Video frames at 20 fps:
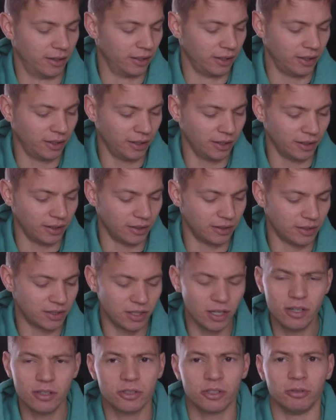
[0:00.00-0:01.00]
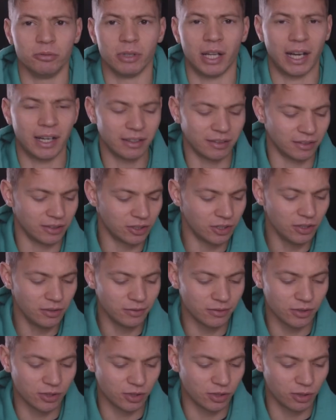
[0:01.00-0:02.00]
Don't do that.
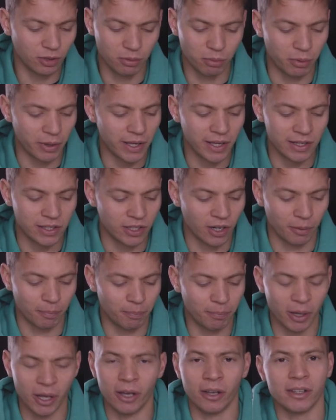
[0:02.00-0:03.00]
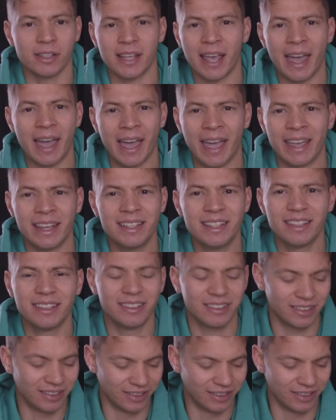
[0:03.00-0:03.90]
Don't squeeze your bird's head.